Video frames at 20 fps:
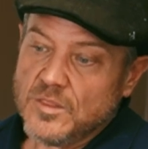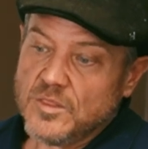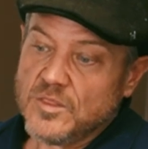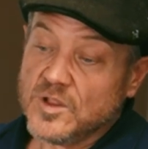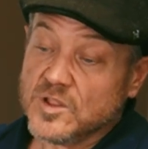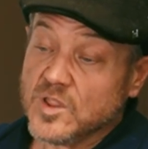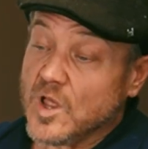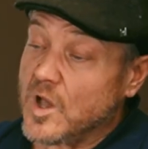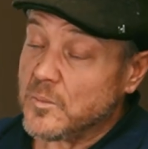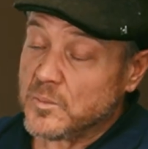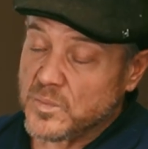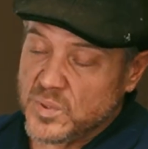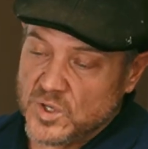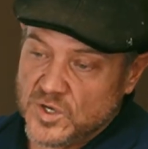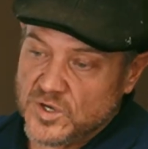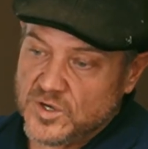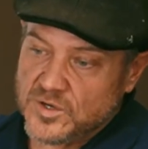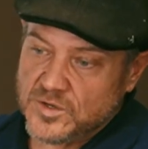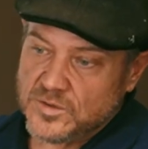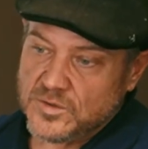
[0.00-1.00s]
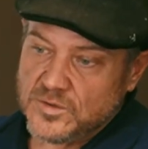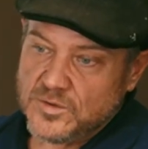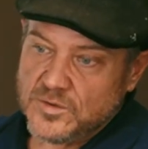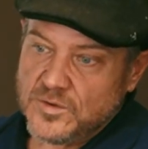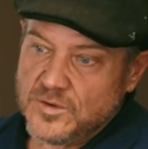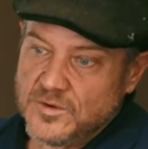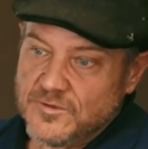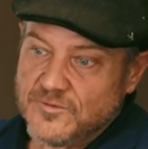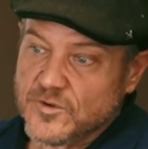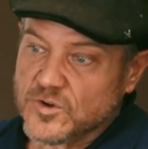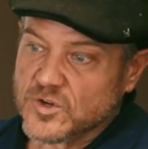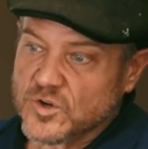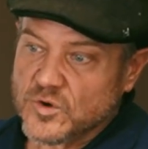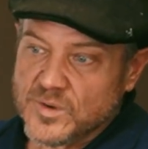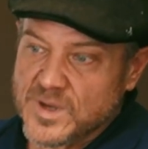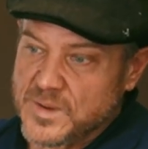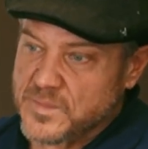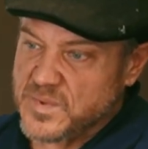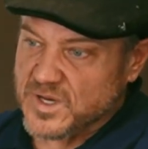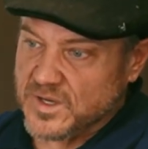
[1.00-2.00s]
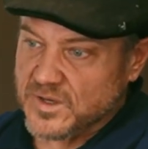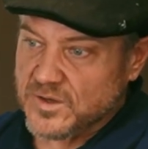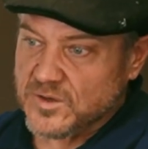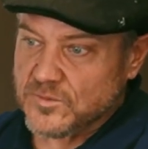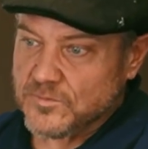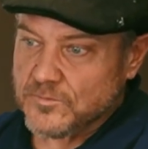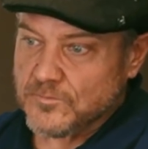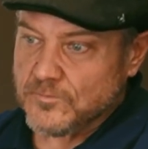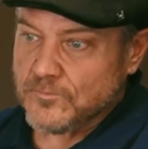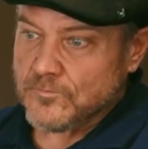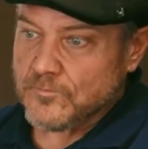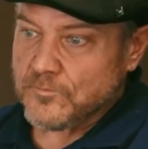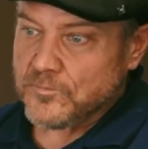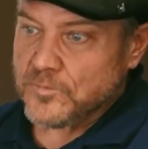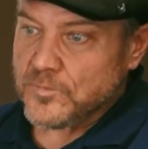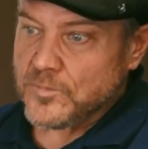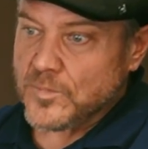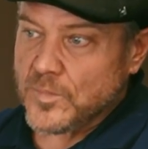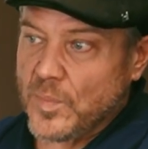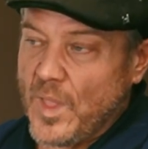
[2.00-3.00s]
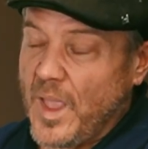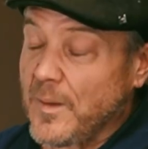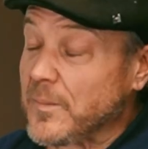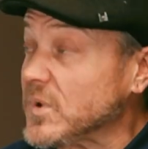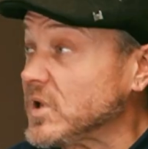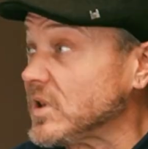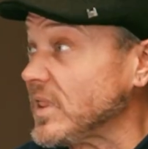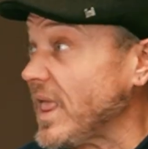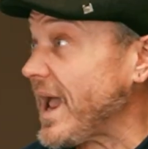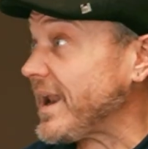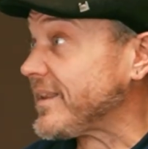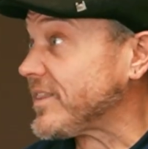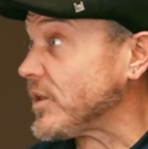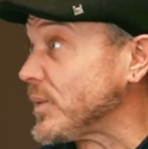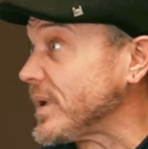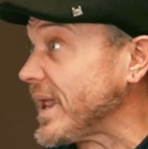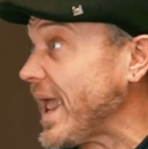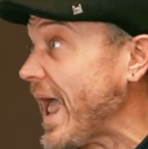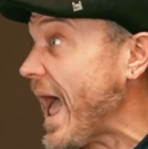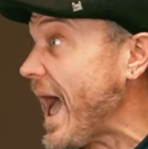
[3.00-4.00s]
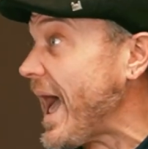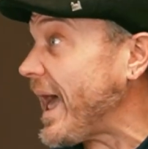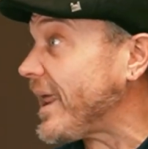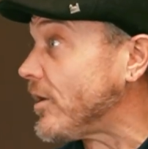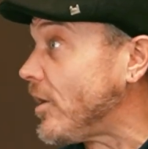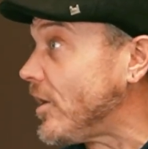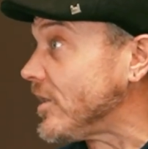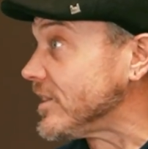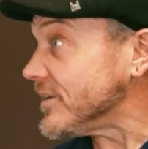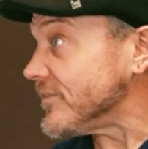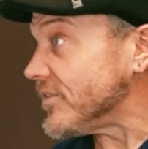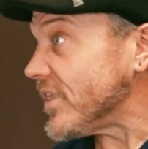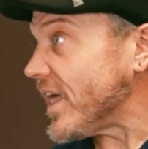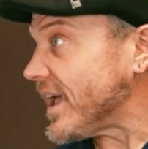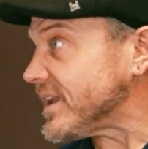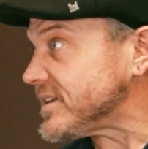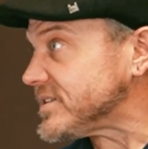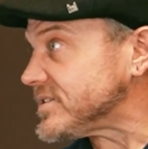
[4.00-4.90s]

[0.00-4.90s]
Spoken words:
the lumber for cribbing. I'm glad that we had all of that.